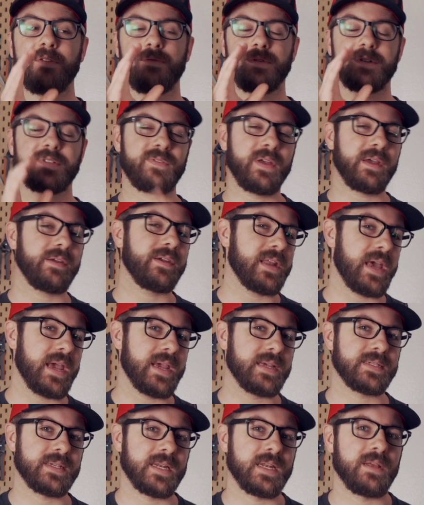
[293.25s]
was very
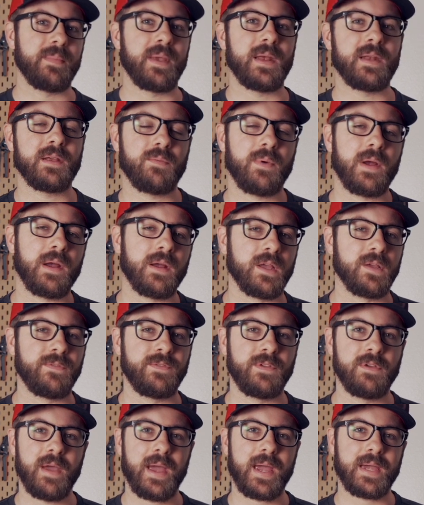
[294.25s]
nice, and it made it where
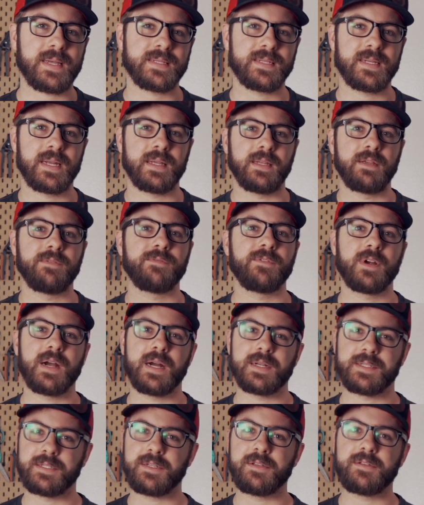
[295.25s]
if you accidentally
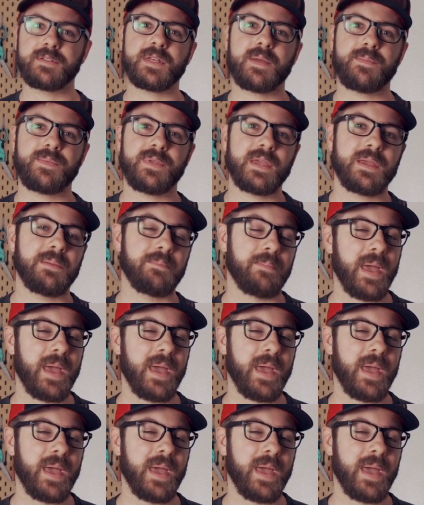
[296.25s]
forgot to do something,